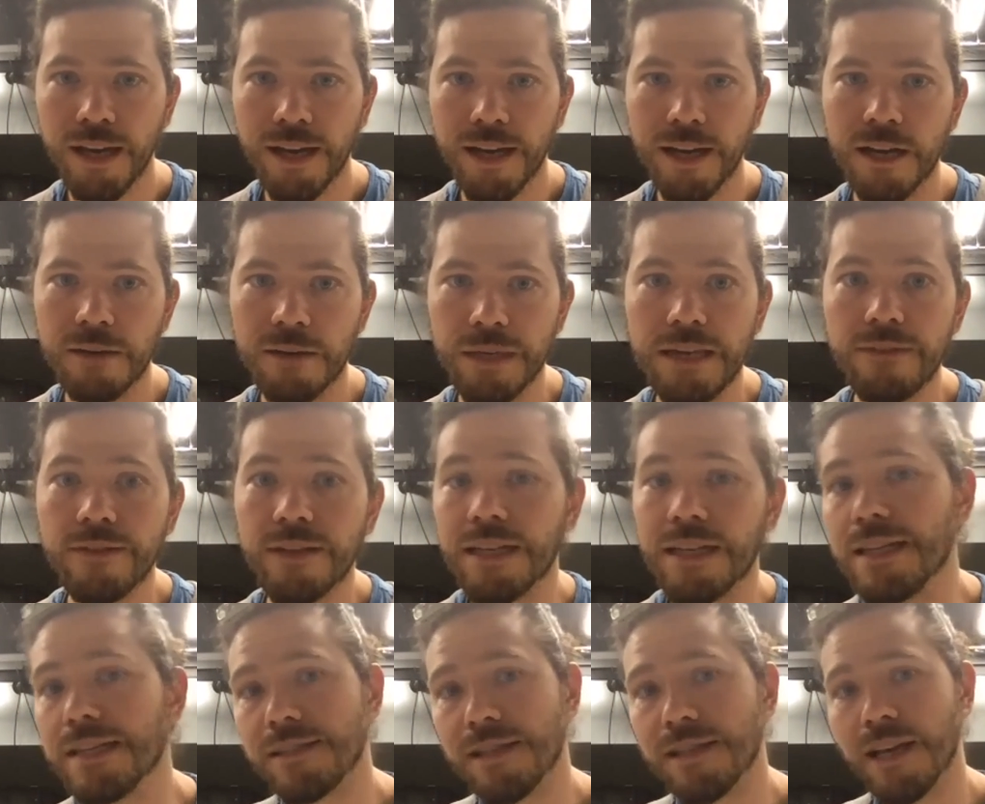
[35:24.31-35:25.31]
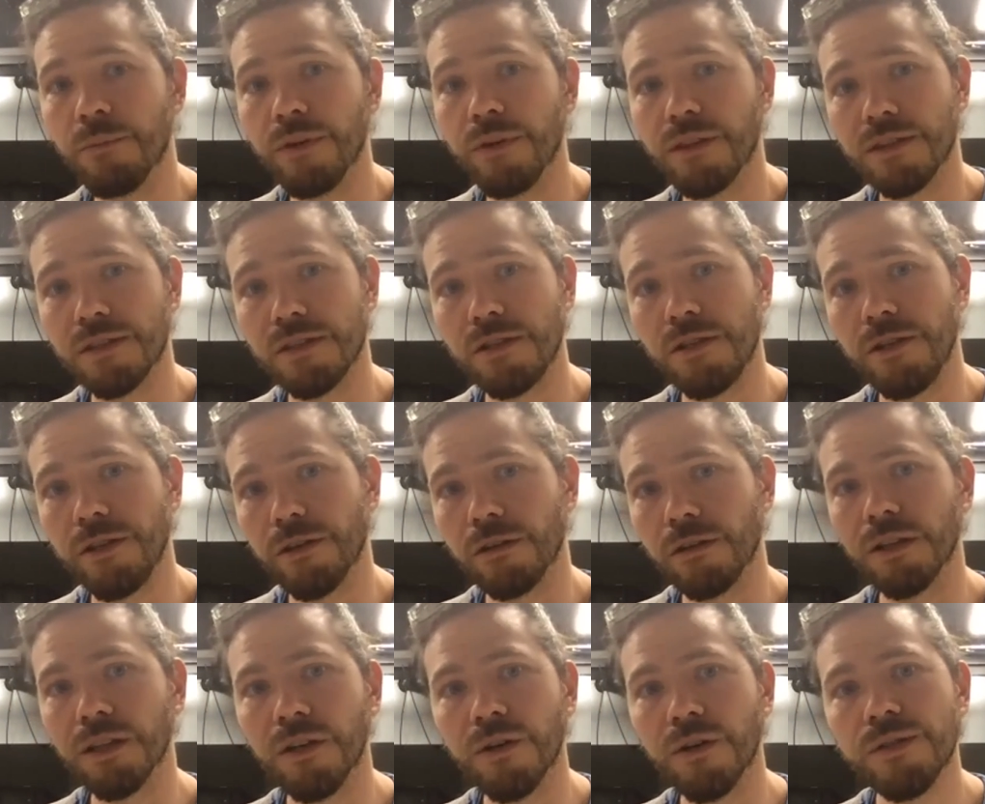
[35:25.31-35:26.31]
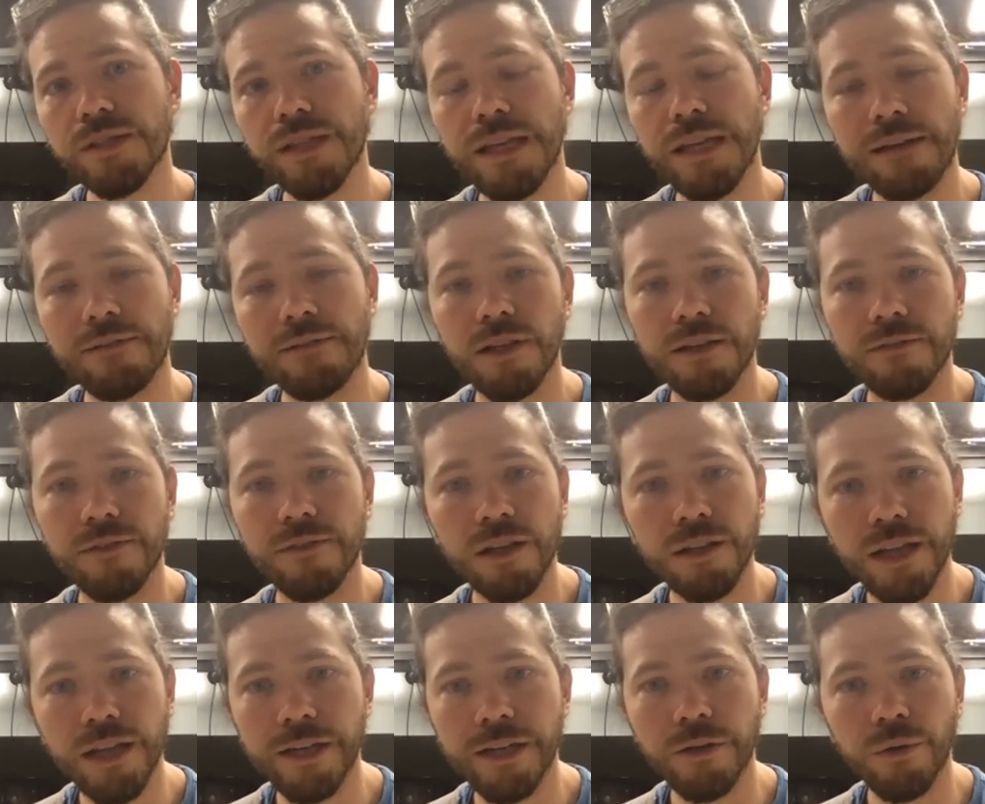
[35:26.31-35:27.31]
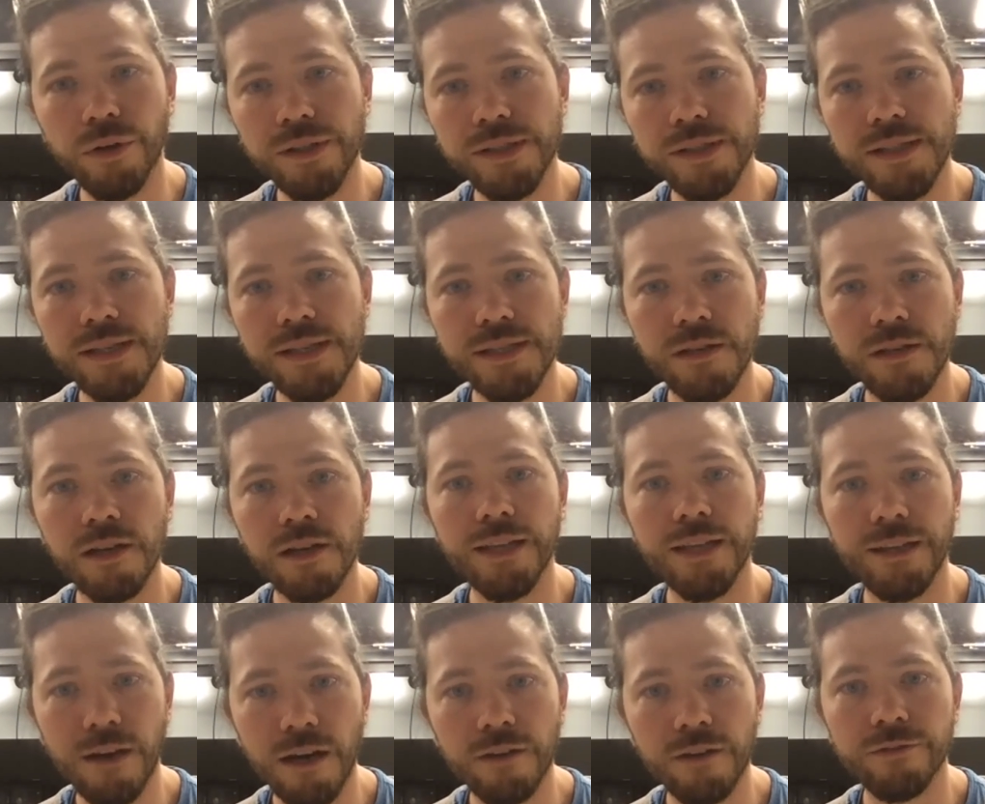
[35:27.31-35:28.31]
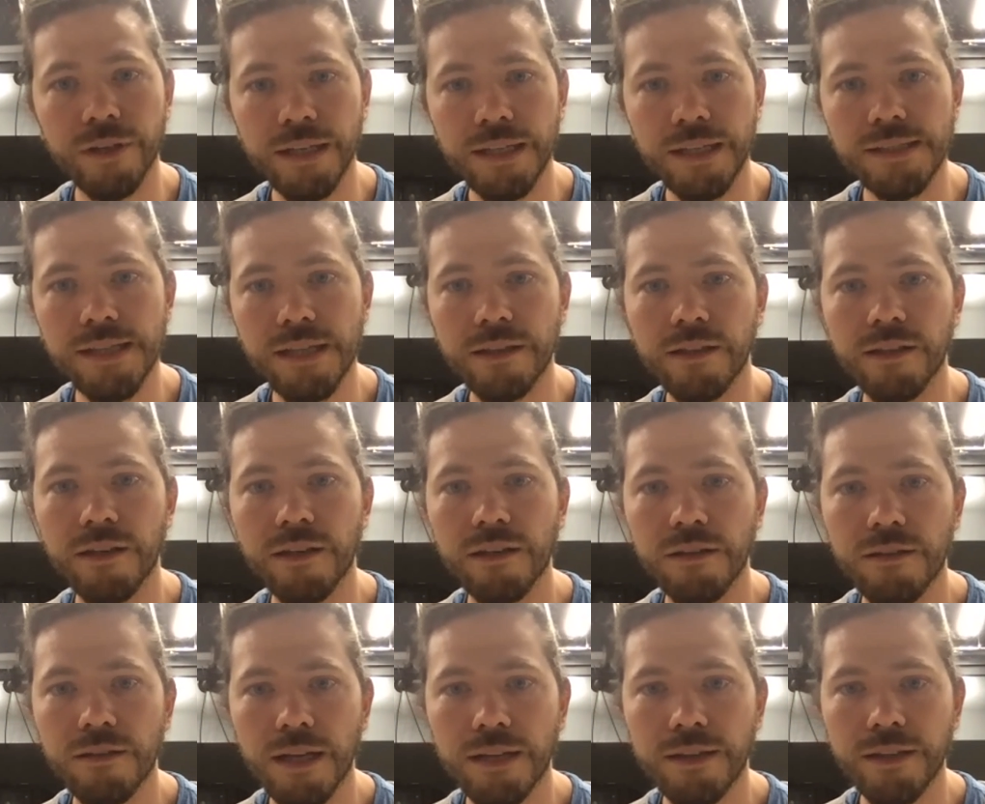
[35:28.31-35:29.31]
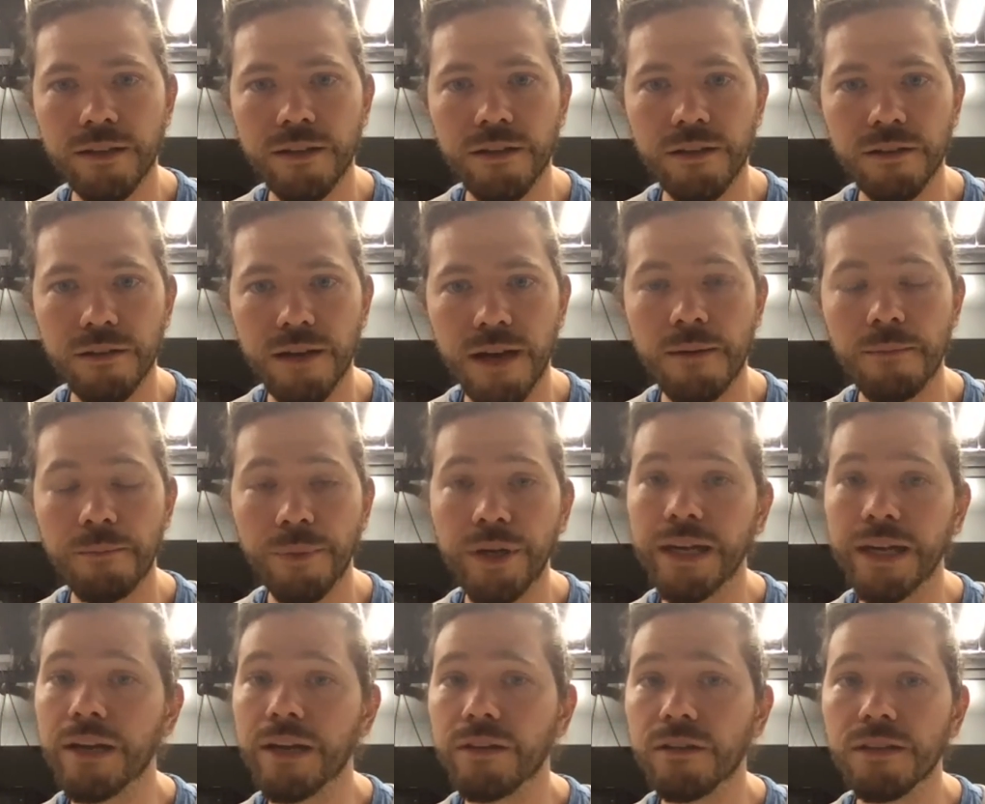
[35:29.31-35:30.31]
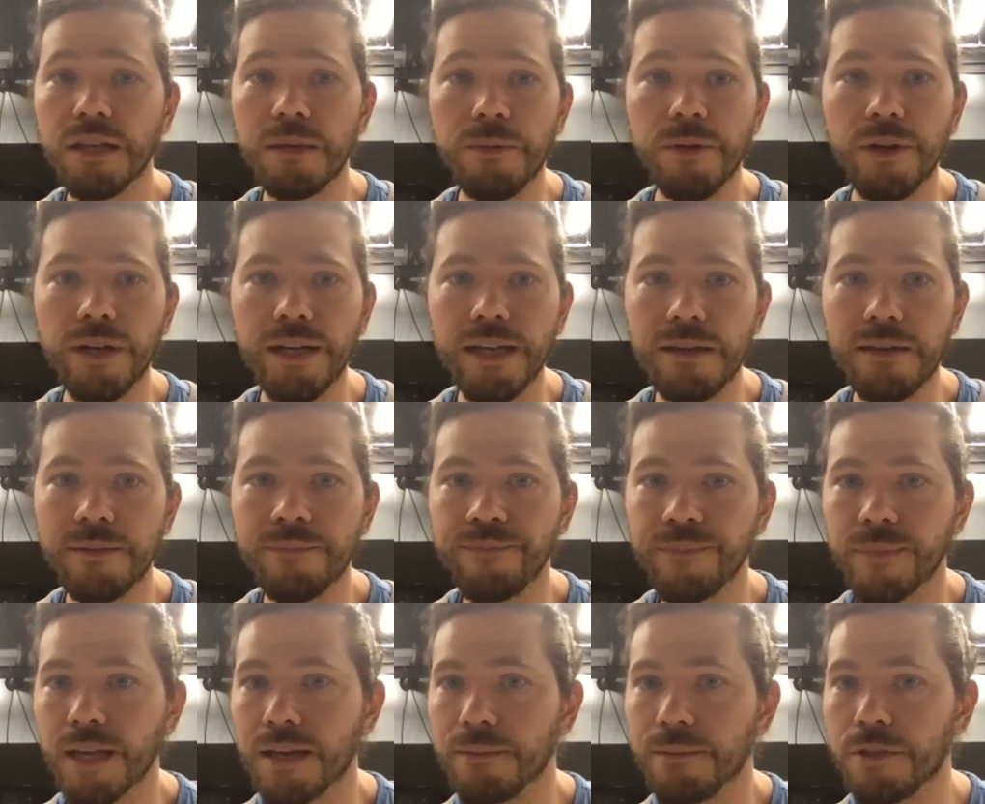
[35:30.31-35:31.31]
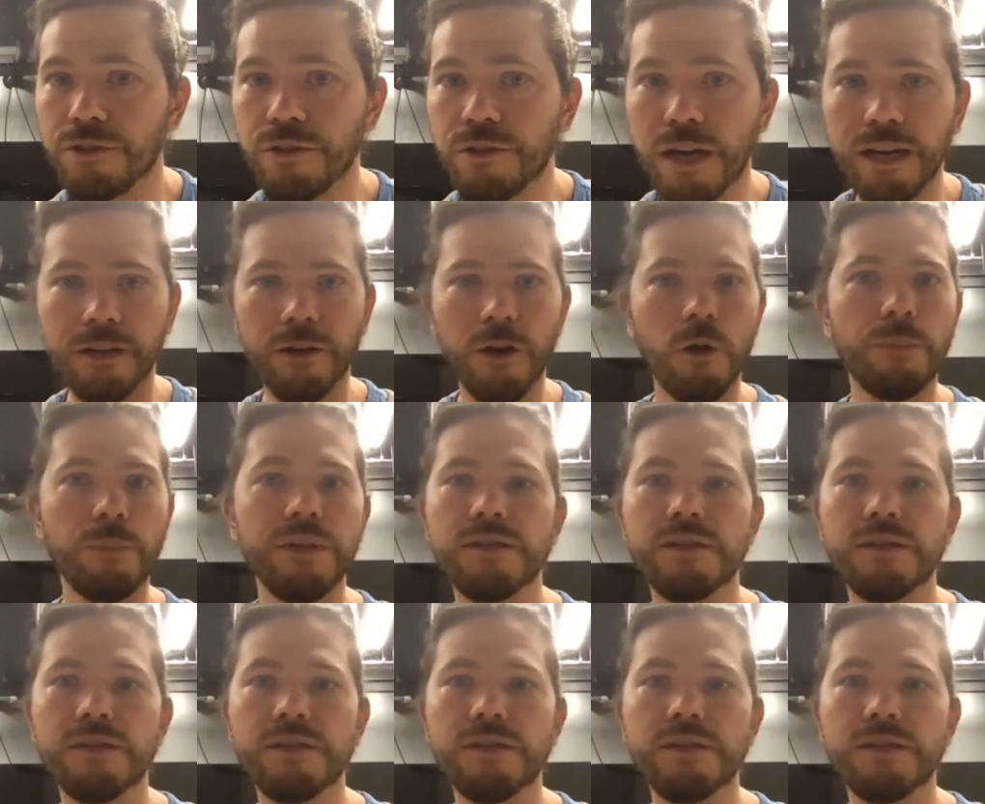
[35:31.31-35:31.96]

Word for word: Um, even at this time with the studio closed, they have a lot of online courses and online offerings that they're that they're um, putting out there in the community um, to try to cope.